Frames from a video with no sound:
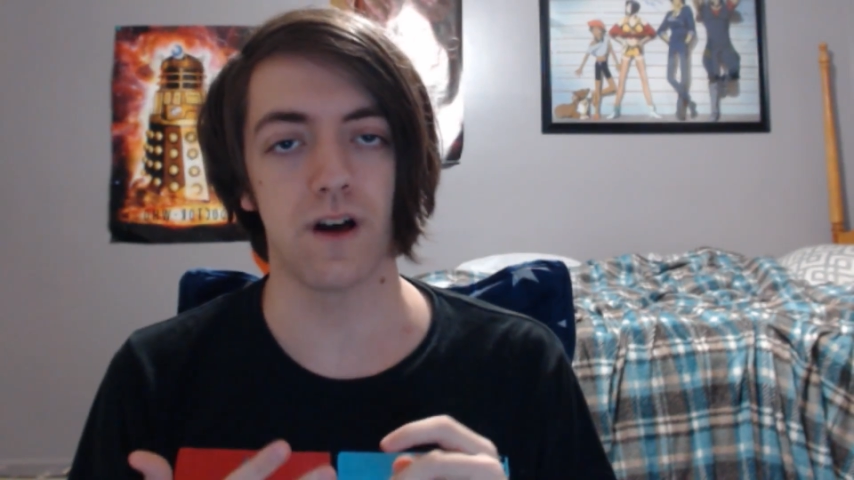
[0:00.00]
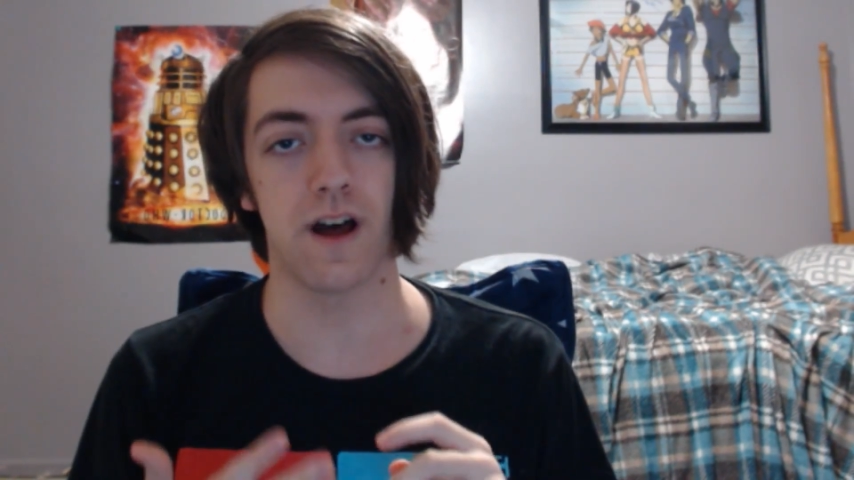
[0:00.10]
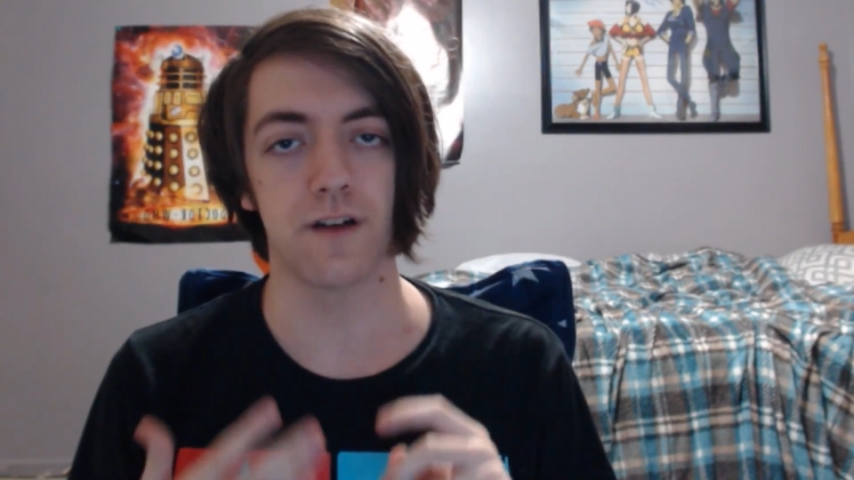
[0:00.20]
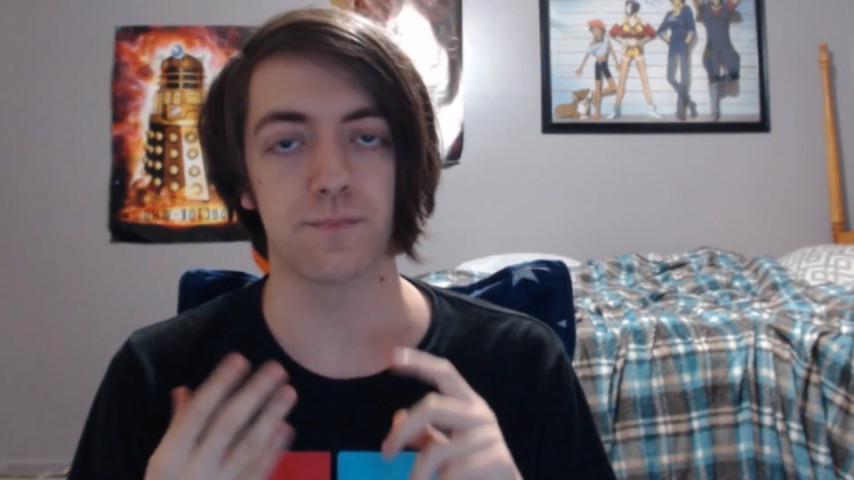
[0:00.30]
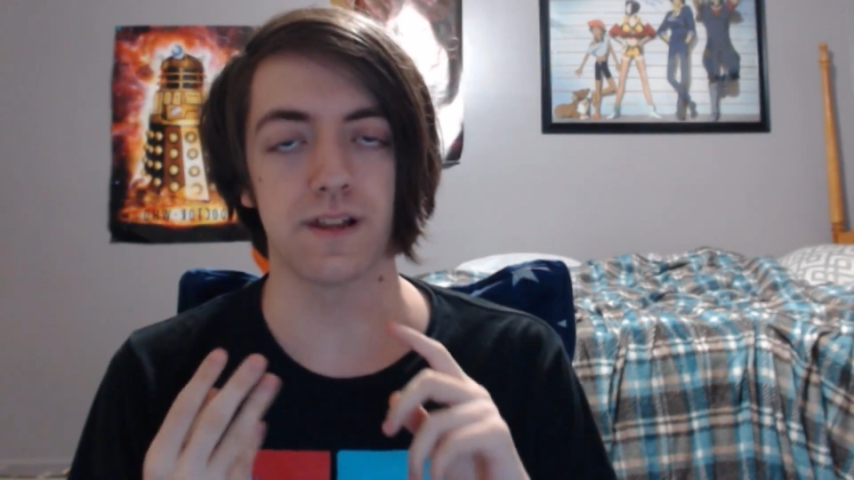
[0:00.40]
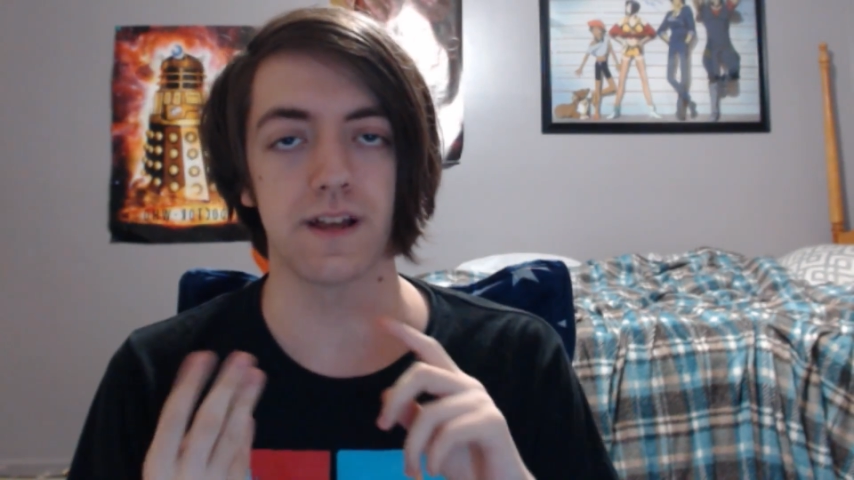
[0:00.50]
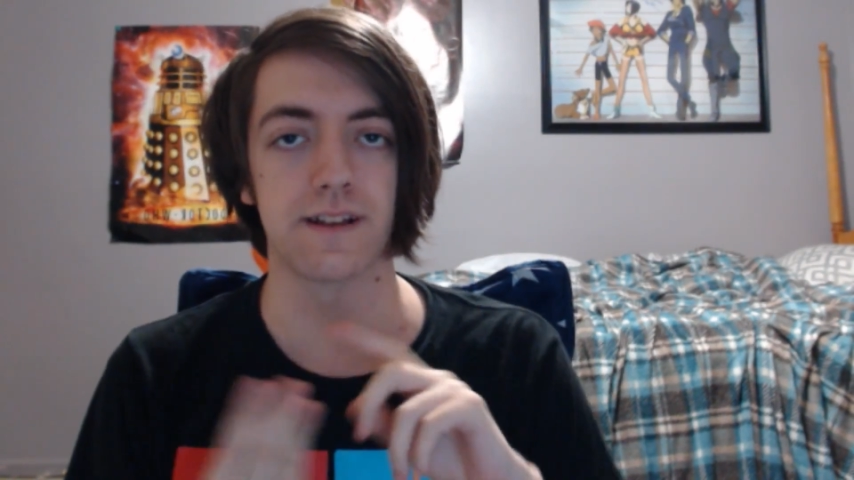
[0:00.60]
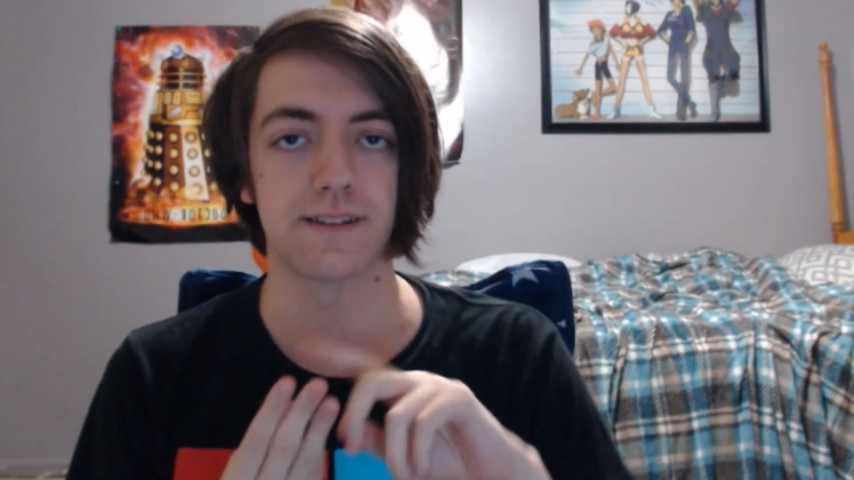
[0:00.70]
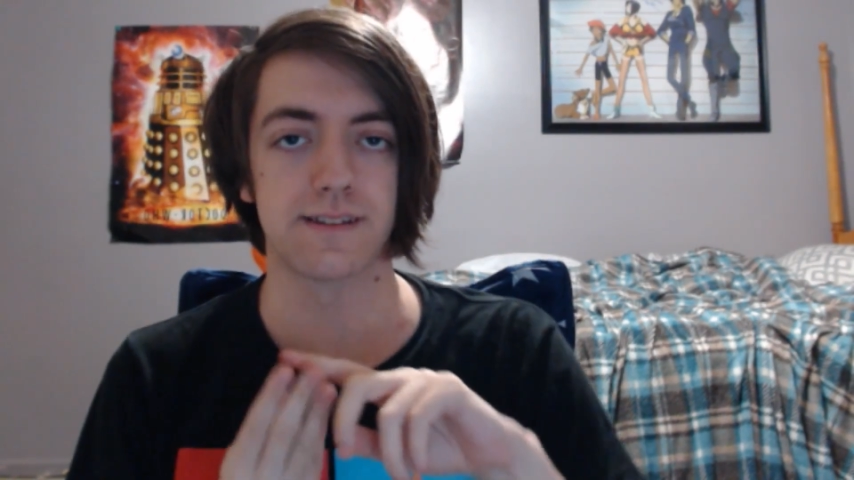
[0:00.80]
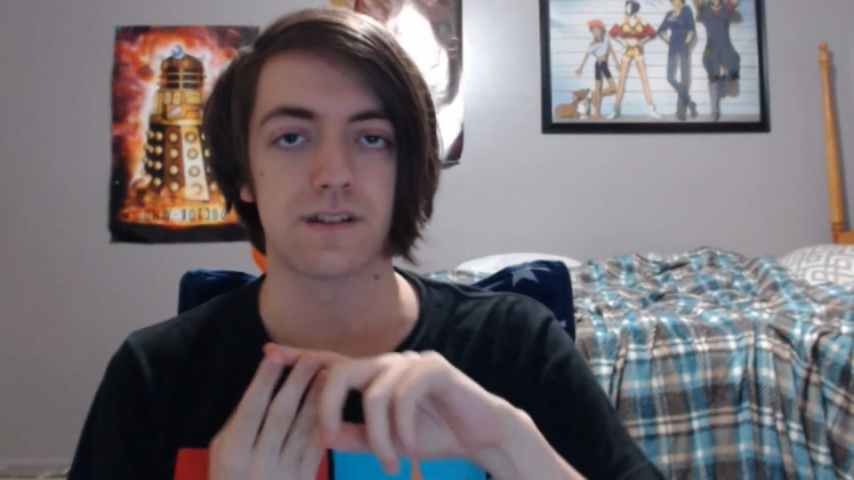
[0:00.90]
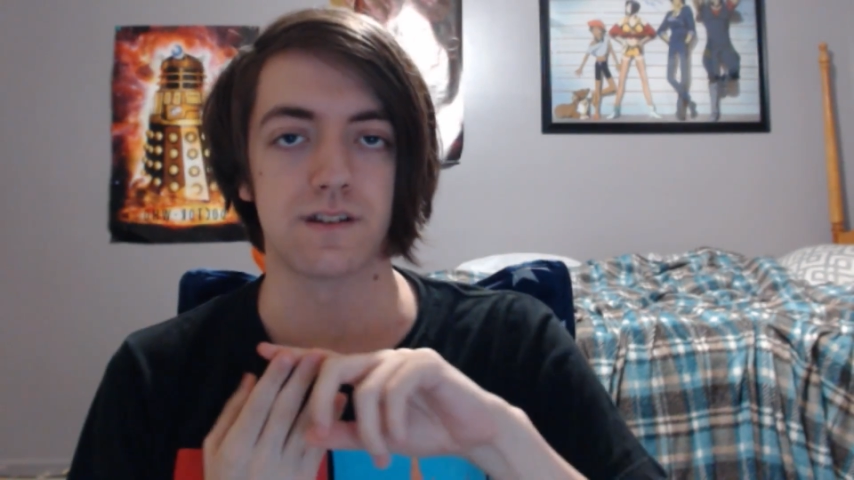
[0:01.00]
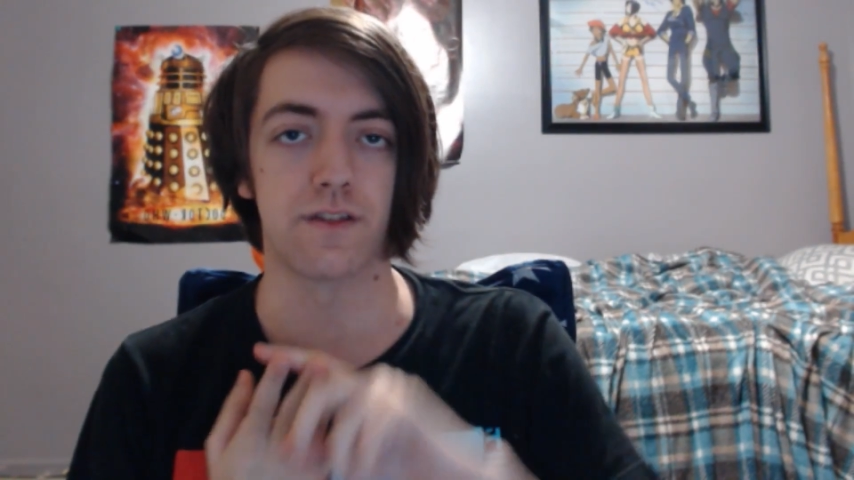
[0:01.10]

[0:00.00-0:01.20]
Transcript: I've played Session